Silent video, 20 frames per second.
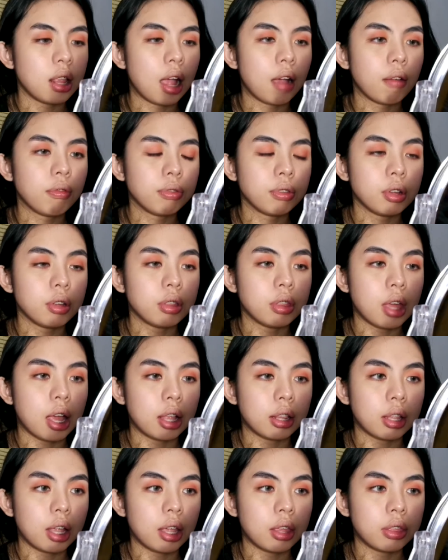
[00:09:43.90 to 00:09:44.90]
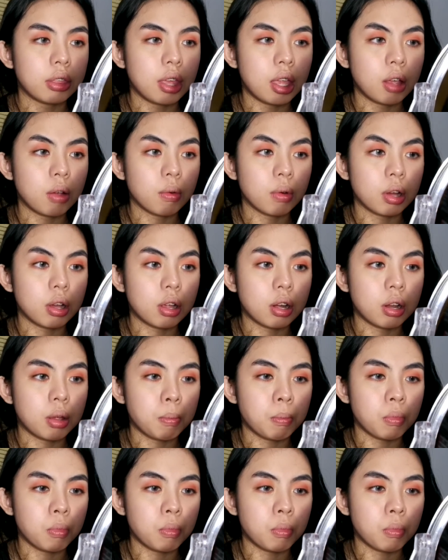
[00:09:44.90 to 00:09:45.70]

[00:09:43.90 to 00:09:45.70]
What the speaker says: And after that, I think we're gonna